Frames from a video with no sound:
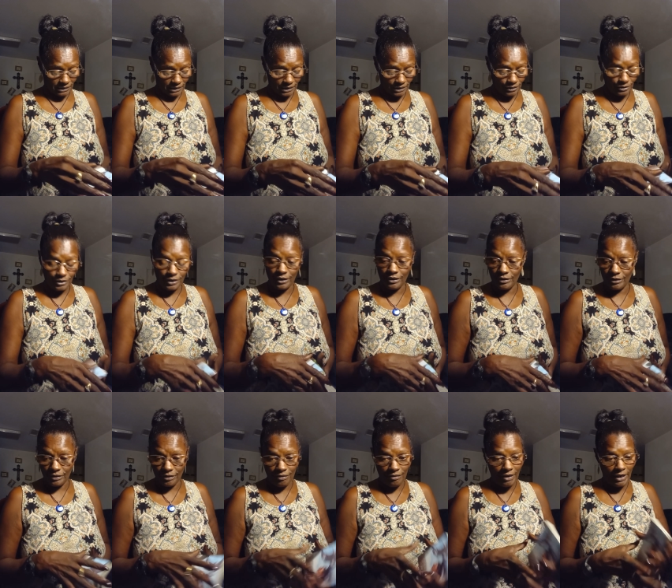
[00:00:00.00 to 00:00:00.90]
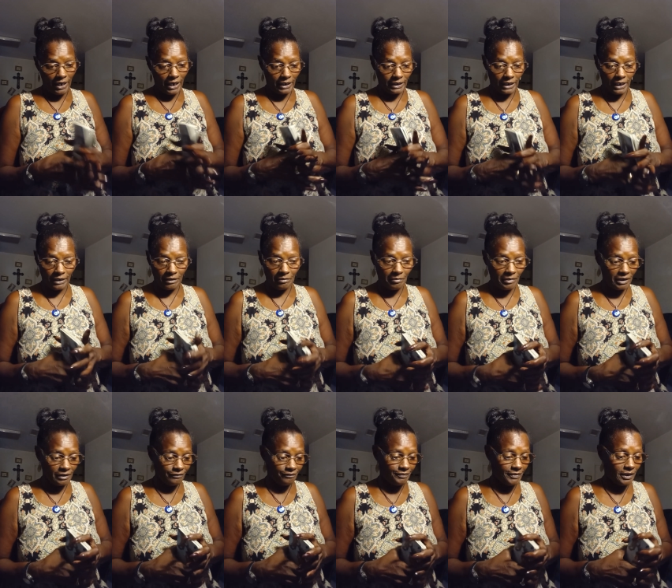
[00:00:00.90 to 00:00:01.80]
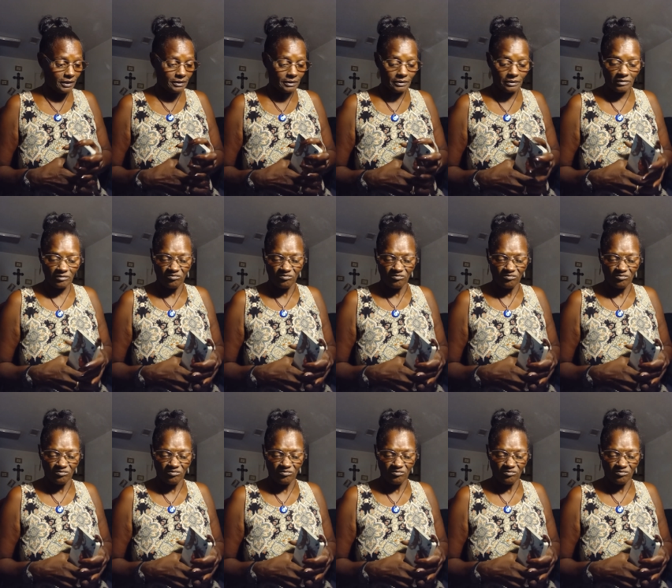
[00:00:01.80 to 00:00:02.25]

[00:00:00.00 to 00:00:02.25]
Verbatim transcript: to see your girl crying like a motherfucker.